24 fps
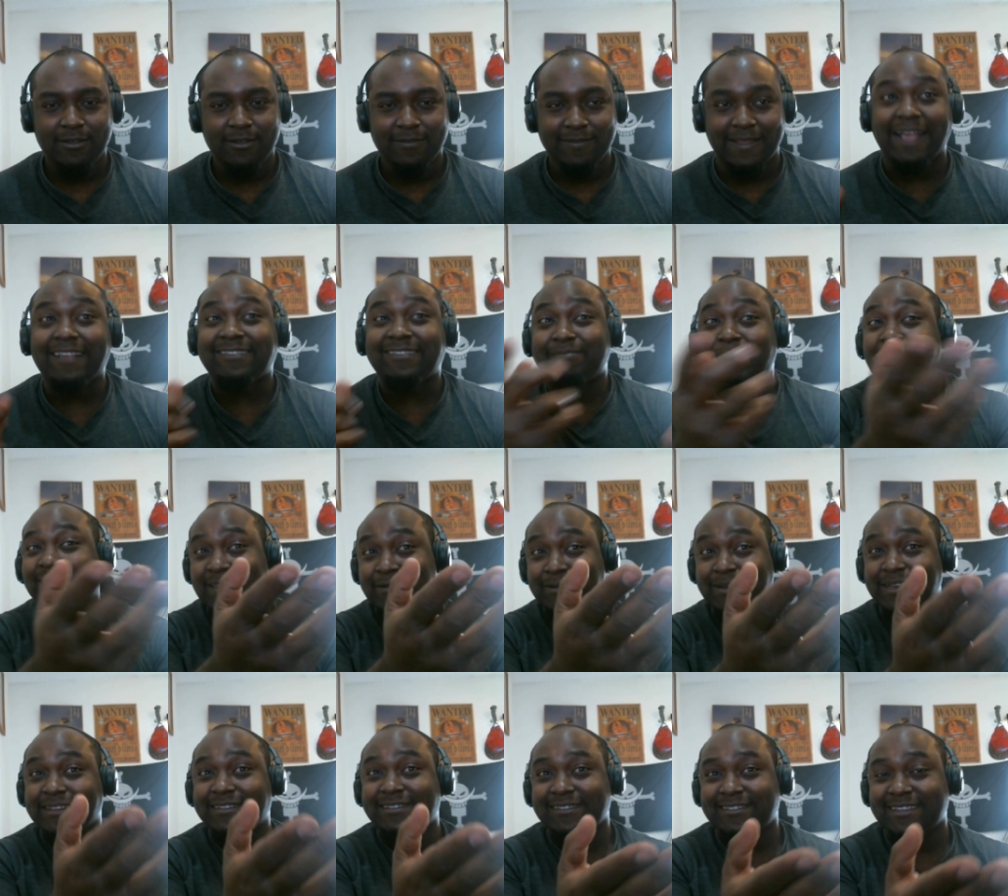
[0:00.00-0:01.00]
That's basically what
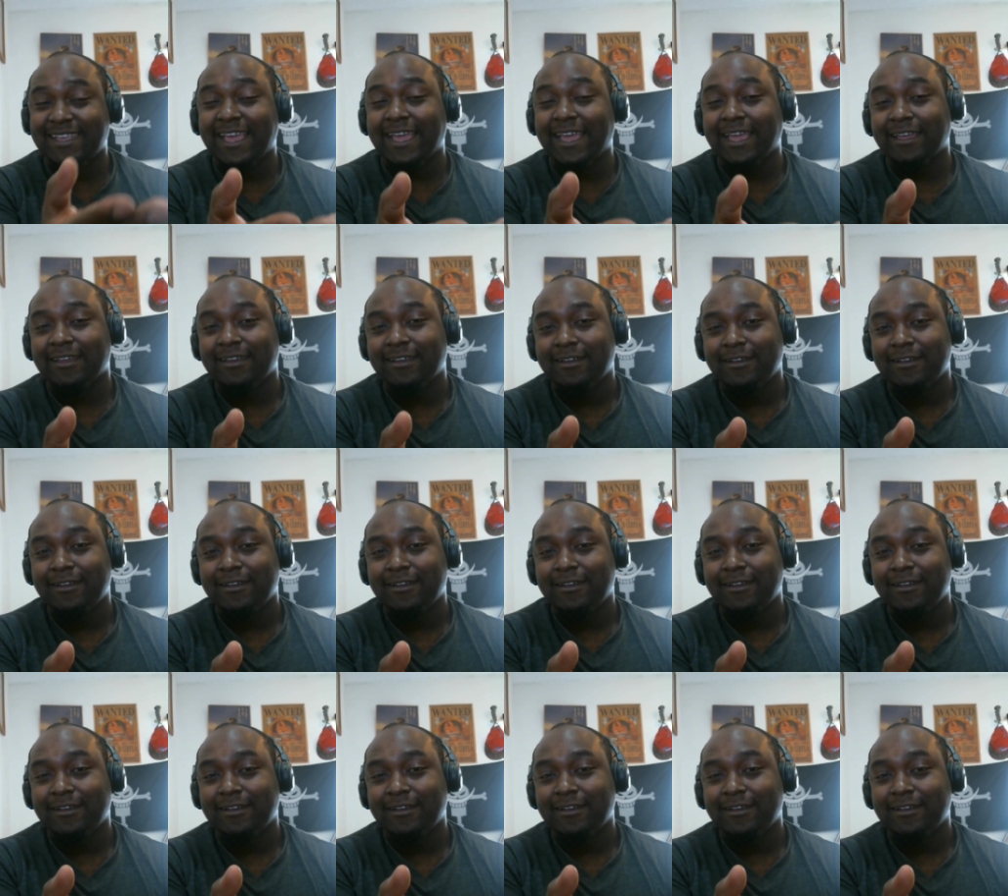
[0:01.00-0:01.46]
this is saying.